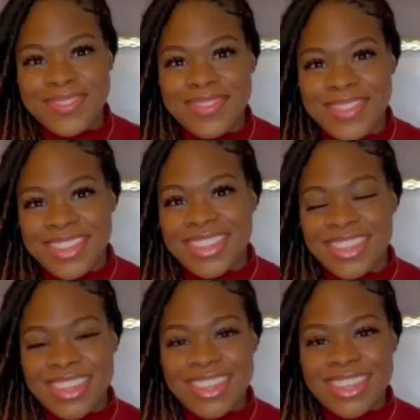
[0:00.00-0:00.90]
What is
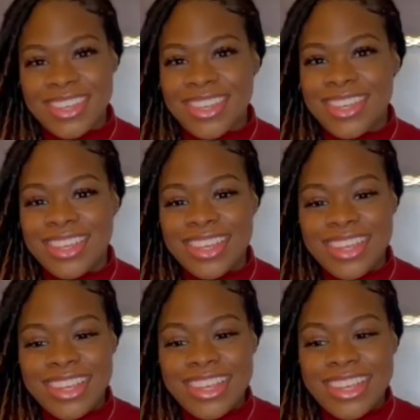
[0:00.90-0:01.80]
your dream
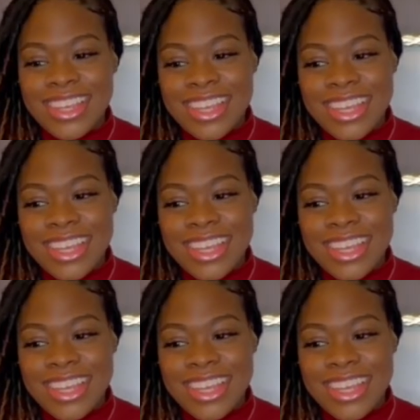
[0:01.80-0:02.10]
date?